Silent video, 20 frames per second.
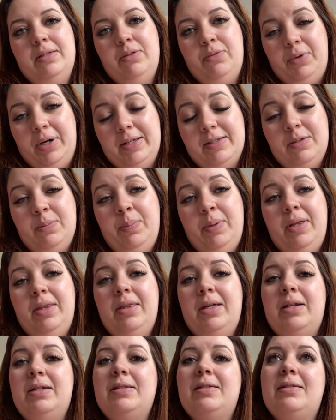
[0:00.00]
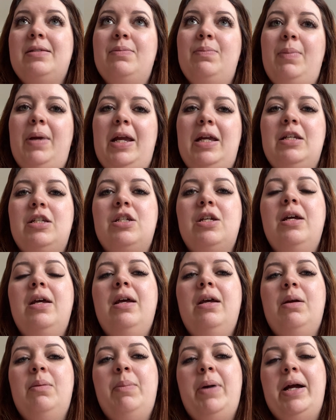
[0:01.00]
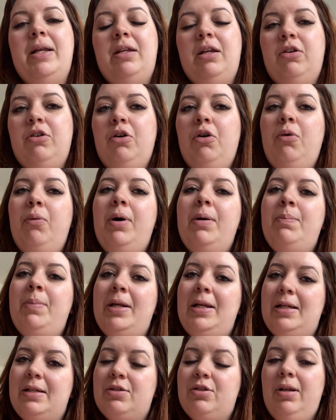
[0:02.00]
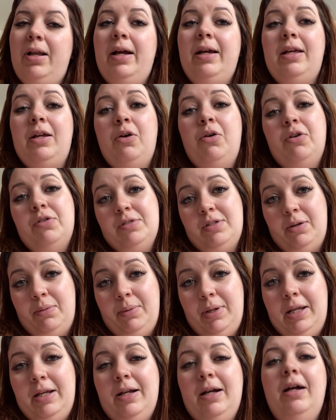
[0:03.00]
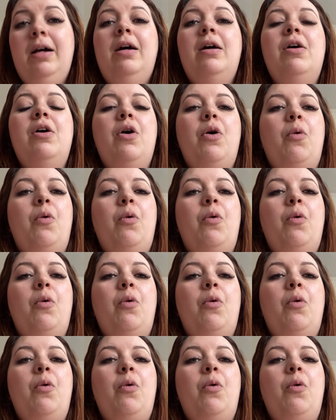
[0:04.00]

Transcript: recipe that is made by Nicoya Peninsula in Costa Rica,